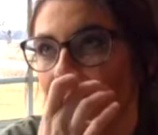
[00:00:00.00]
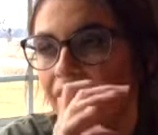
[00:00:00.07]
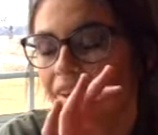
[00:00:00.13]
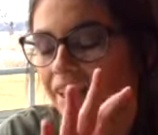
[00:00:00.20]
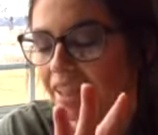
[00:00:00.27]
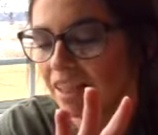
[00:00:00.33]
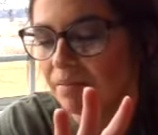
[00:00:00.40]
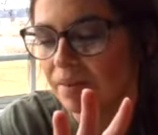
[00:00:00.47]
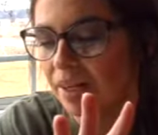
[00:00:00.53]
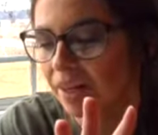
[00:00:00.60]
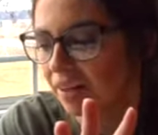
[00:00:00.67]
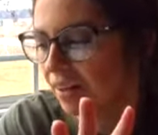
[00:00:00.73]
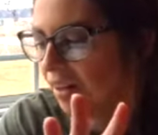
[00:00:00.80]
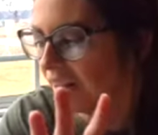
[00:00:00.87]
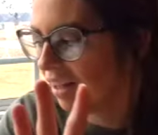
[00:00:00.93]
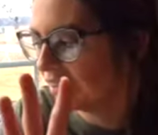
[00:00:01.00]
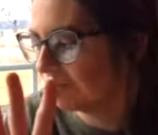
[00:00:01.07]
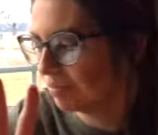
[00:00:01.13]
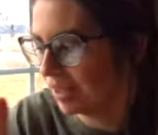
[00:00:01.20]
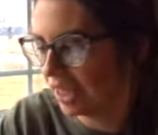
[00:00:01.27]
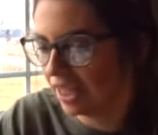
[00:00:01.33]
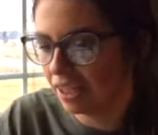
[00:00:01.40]
right in the middle
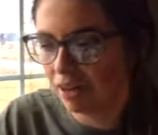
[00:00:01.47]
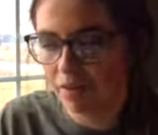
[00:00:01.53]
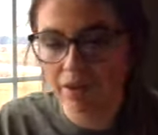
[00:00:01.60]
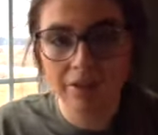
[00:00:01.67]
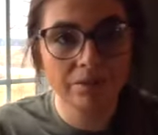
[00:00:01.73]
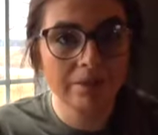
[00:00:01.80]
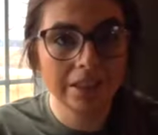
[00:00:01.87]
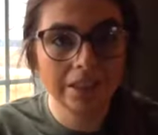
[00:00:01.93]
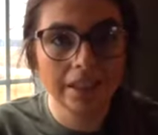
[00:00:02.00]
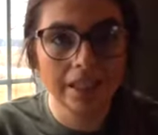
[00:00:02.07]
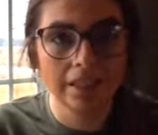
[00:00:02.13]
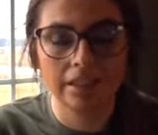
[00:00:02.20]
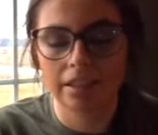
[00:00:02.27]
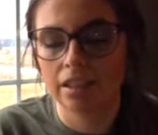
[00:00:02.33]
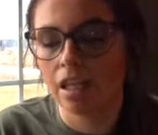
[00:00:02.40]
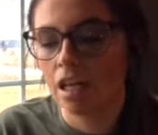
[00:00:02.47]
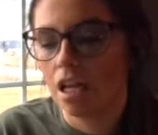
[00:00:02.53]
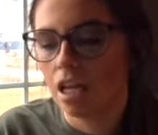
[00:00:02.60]
of me going through my seeds.